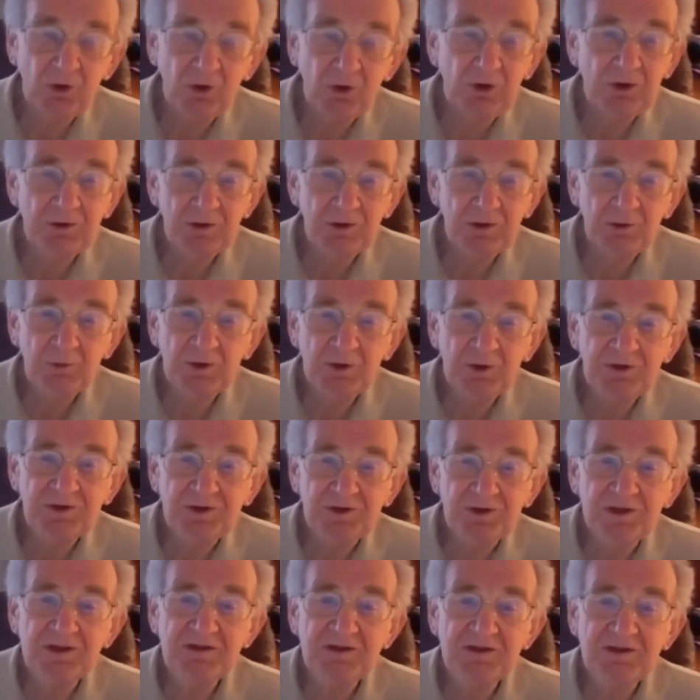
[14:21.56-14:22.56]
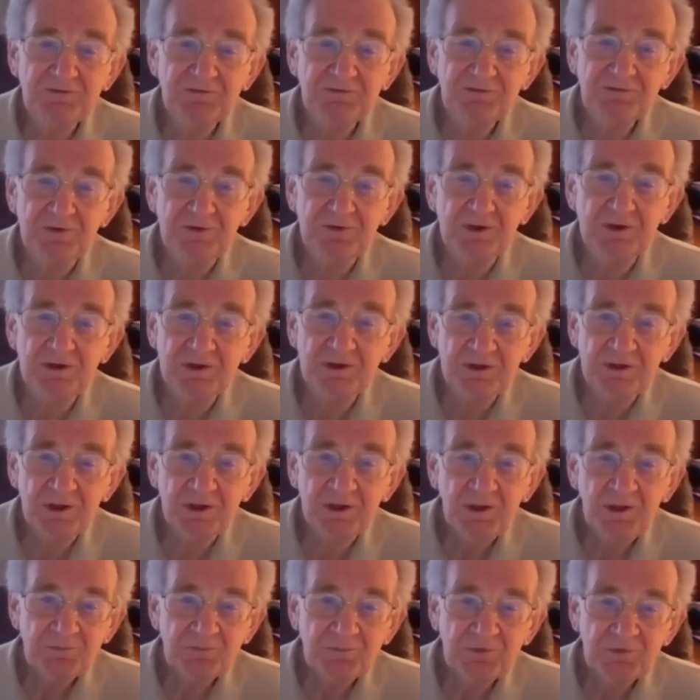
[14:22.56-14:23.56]
I want to leave
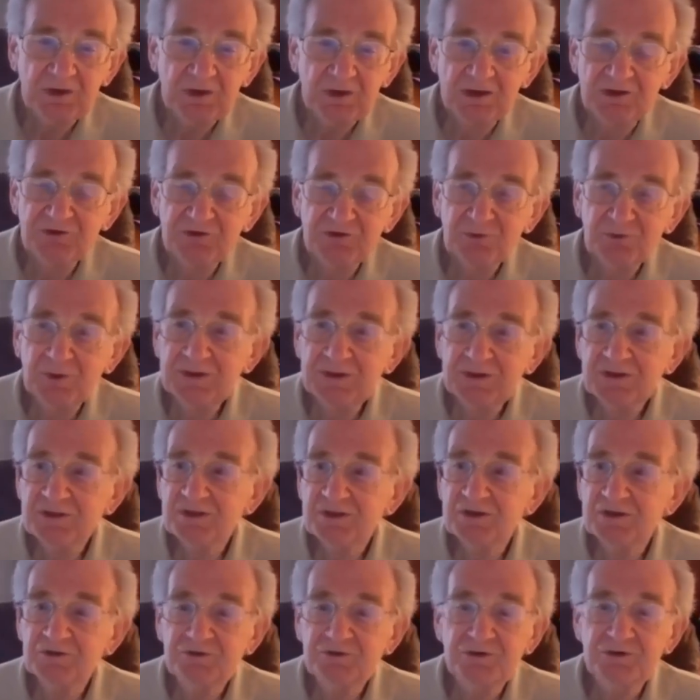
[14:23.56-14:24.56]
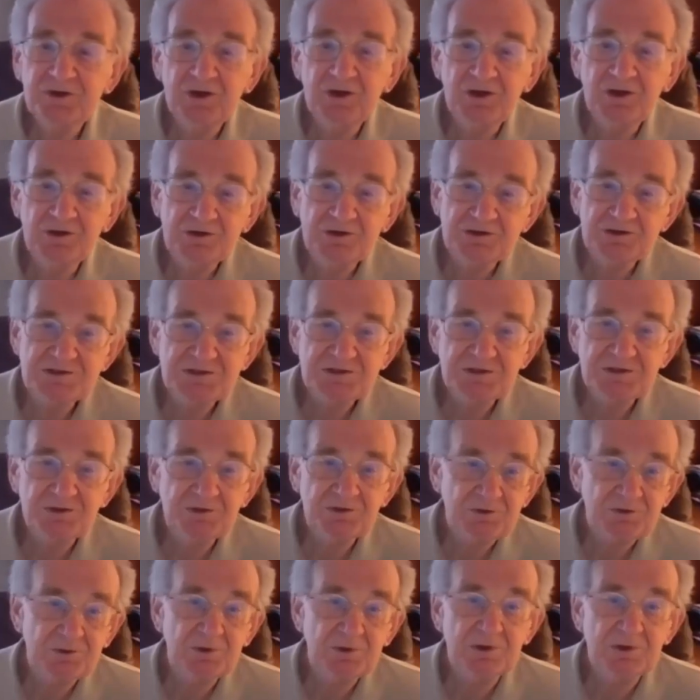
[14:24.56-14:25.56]
$20,000 to
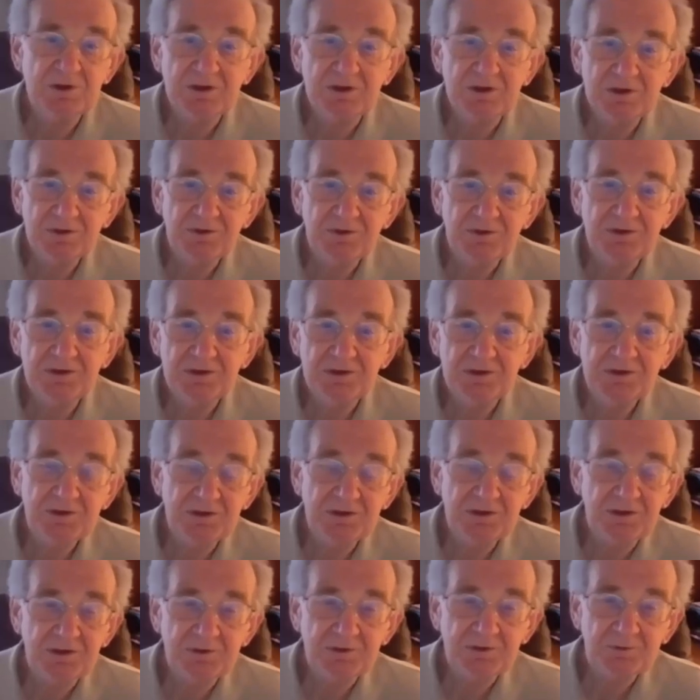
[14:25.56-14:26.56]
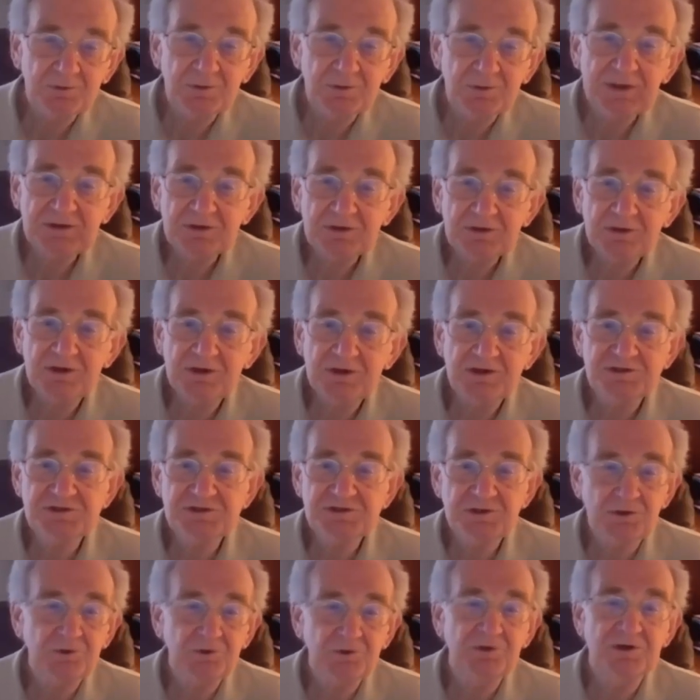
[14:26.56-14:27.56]
the Red Cross
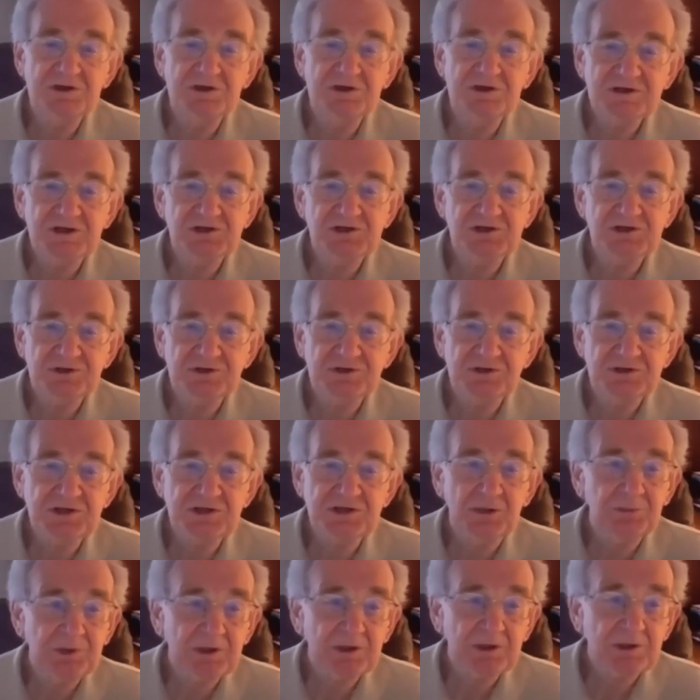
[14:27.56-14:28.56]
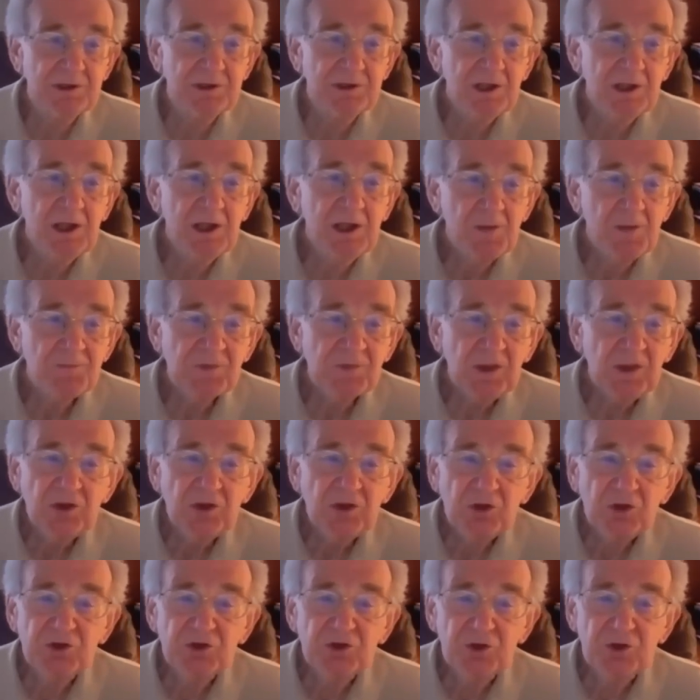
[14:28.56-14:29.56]
organization or something. You
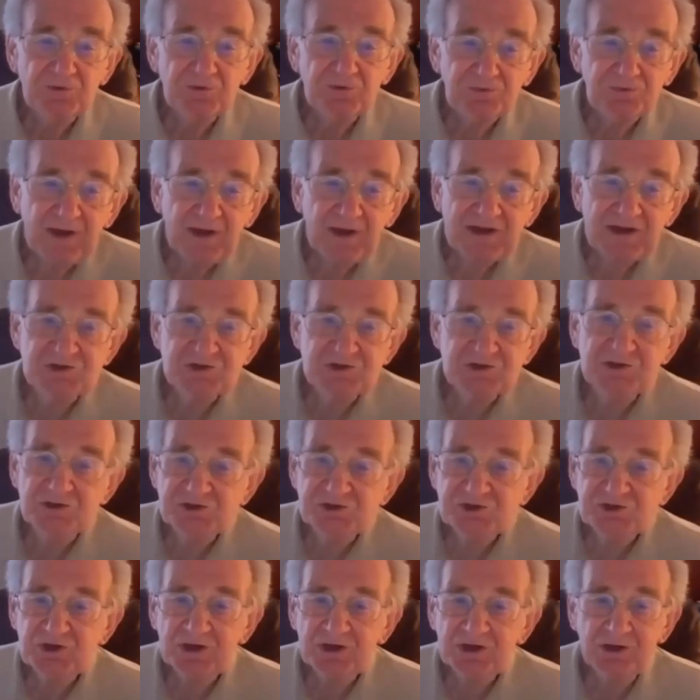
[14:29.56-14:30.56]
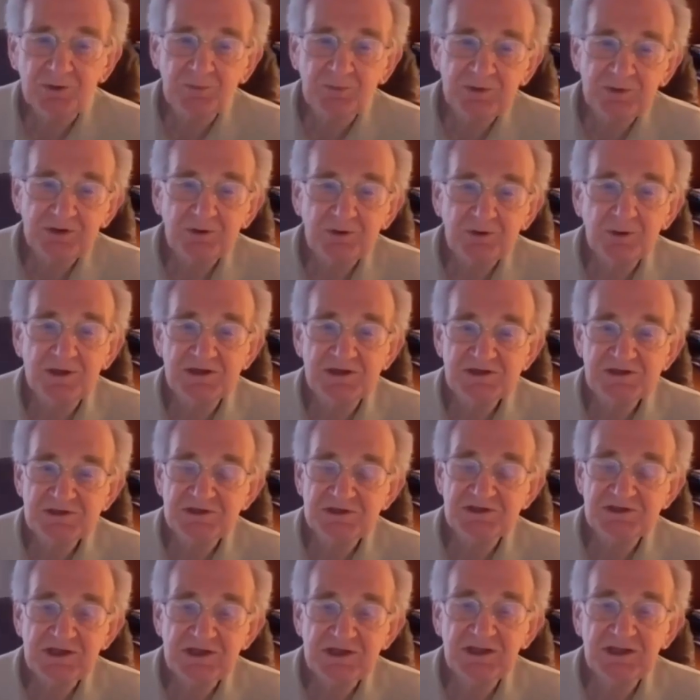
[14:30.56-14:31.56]
can do a fractional share bequest and
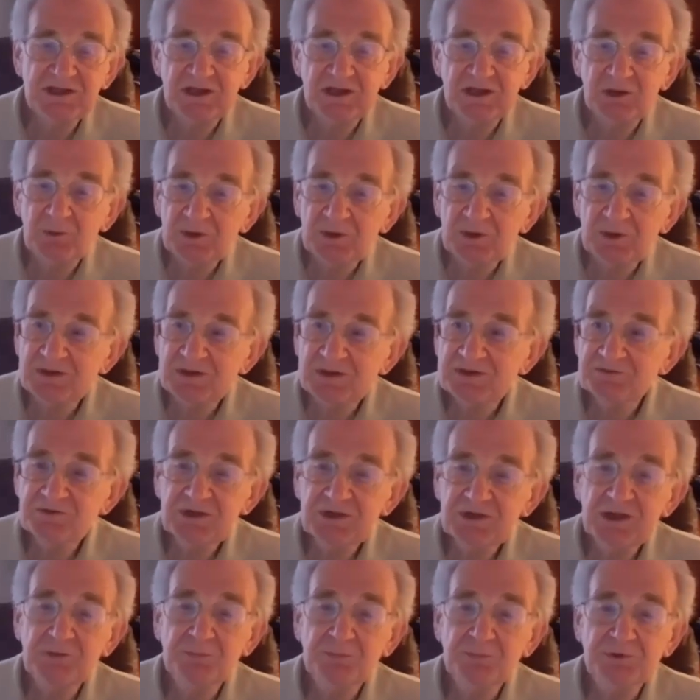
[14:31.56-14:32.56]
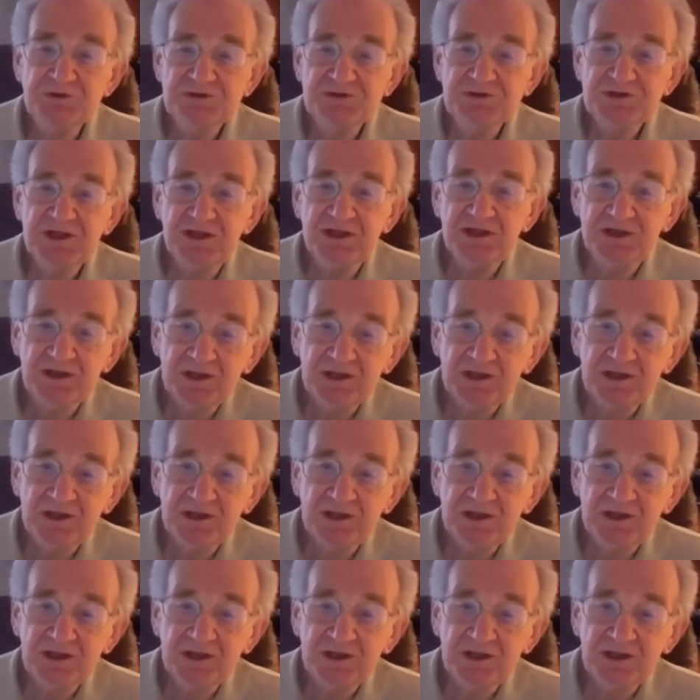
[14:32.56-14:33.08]
say that I want to leave 10%